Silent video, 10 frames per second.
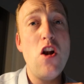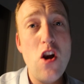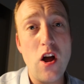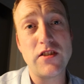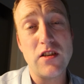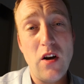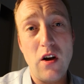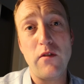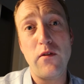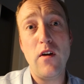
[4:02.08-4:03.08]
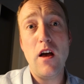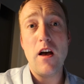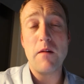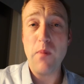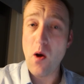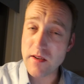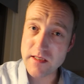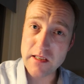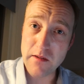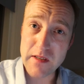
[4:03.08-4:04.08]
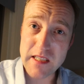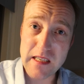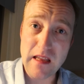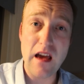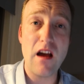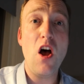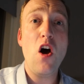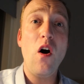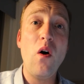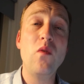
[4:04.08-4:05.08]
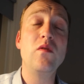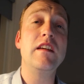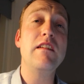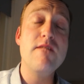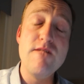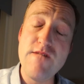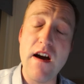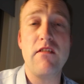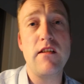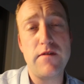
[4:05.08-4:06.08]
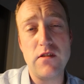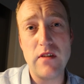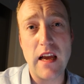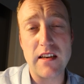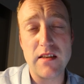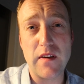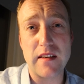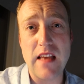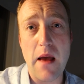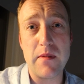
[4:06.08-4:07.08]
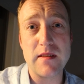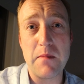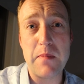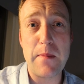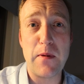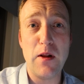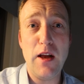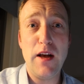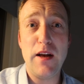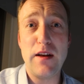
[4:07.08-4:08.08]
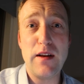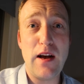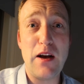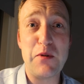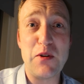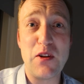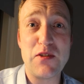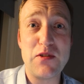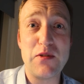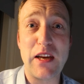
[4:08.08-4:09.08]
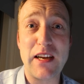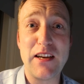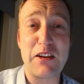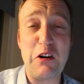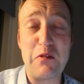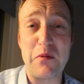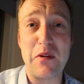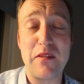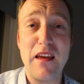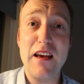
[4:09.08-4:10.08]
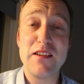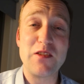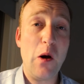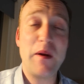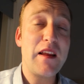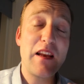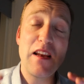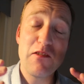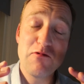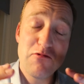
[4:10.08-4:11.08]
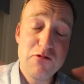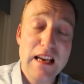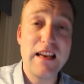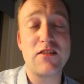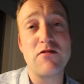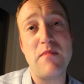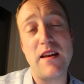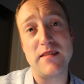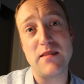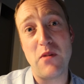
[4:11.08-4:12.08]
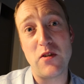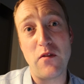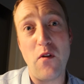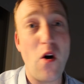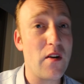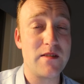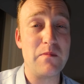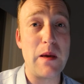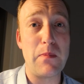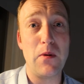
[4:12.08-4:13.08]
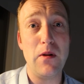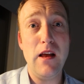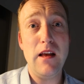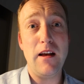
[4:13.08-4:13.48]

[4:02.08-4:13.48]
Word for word: a lot of positivity there, only very few negative examples and people I would not drink coffee with. So, but really a tremendous amount of awesome people